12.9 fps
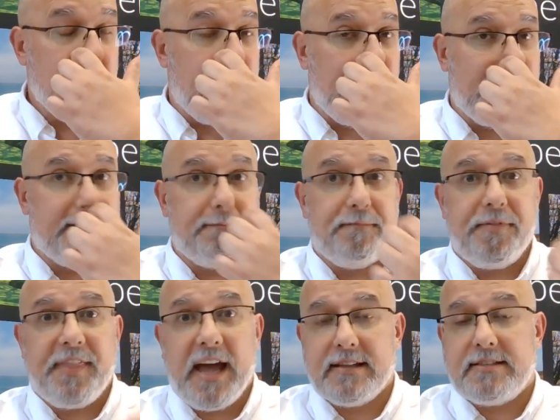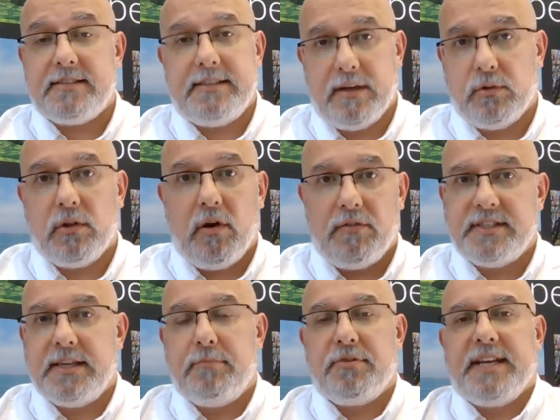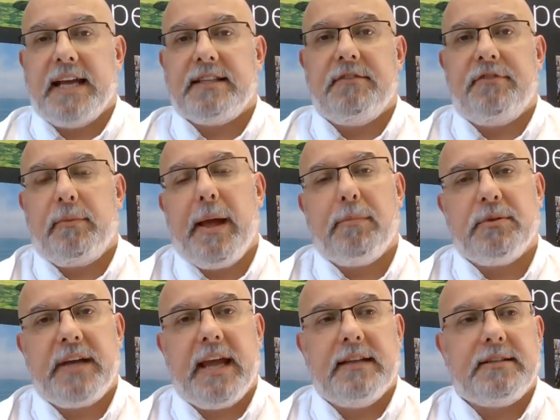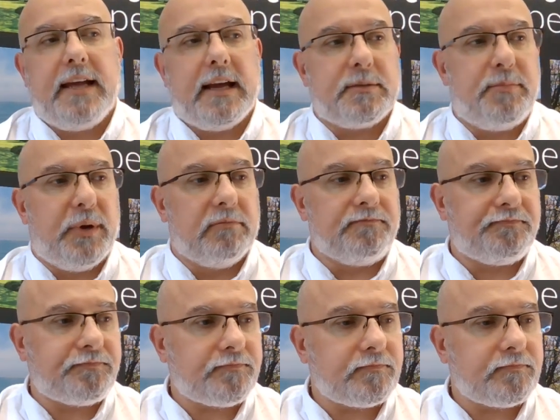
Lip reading: That's still obviously protected from capital gains tax, but